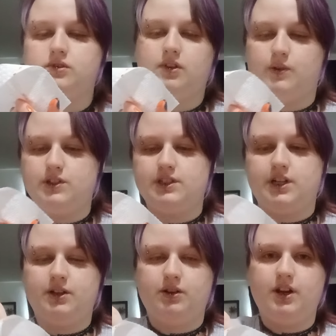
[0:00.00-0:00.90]
Otherwise
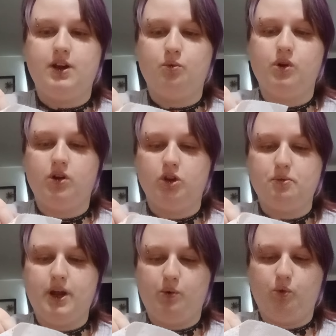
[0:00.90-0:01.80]
then the
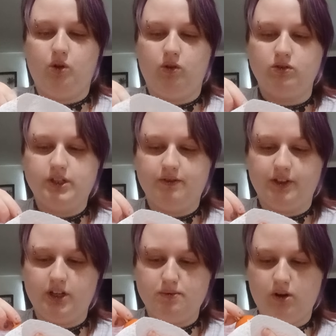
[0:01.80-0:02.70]
paint will
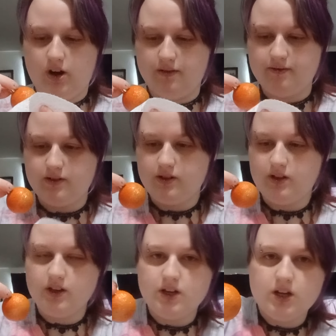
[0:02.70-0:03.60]
definitely come off.
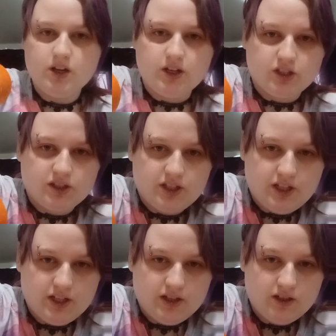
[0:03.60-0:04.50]
You can
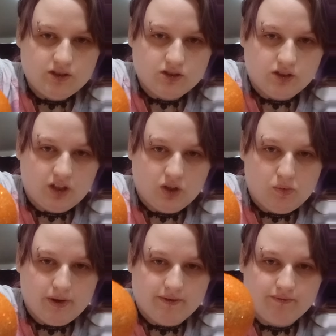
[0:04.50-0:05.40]
see, just like a little
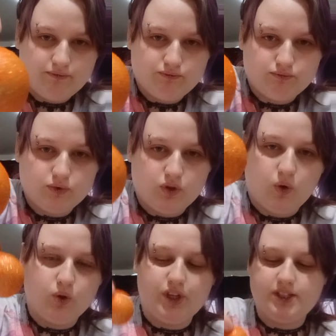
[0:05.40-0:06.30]
bit of
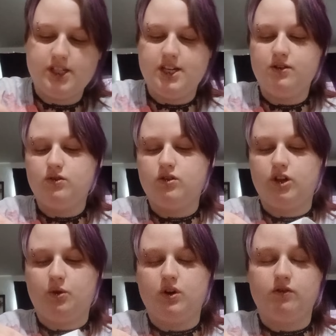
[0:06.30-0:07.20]
gold you can see, or
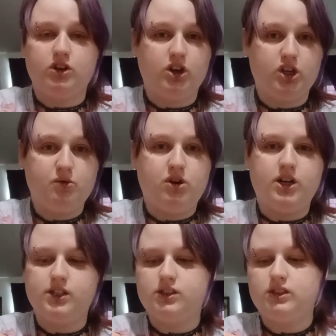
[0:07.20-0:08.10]
like whatever color you
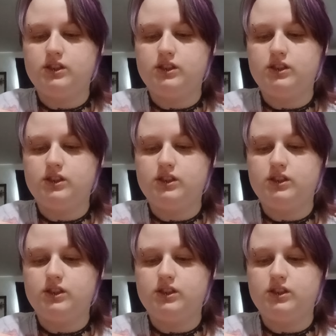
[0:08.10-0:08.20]
want.